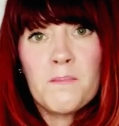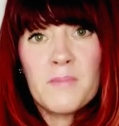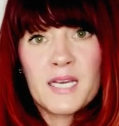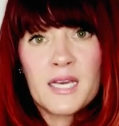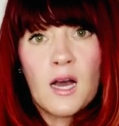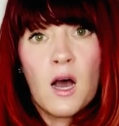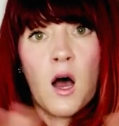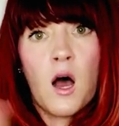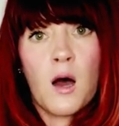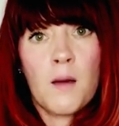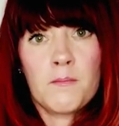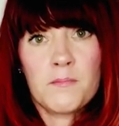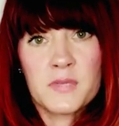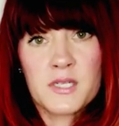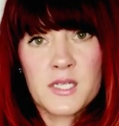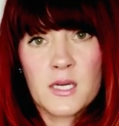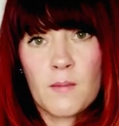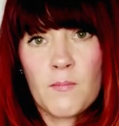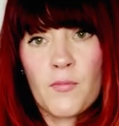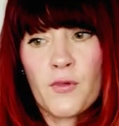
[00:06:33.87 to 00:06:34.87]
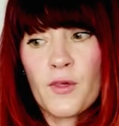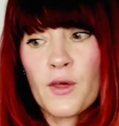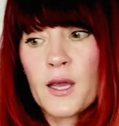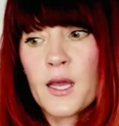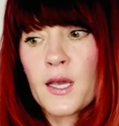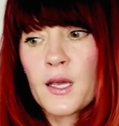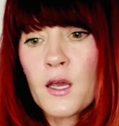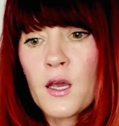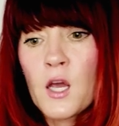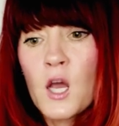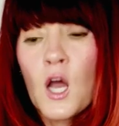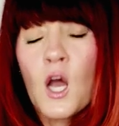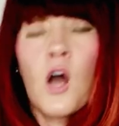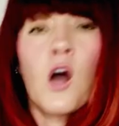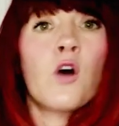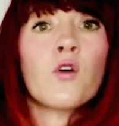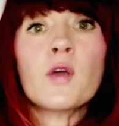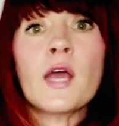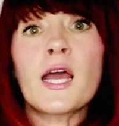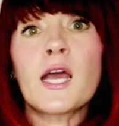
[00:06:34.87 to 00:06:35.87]
become something,
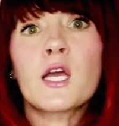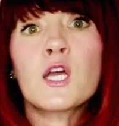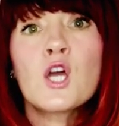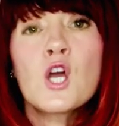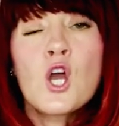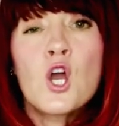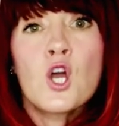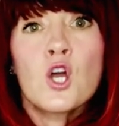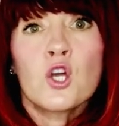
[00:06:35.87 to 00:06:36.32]
okay,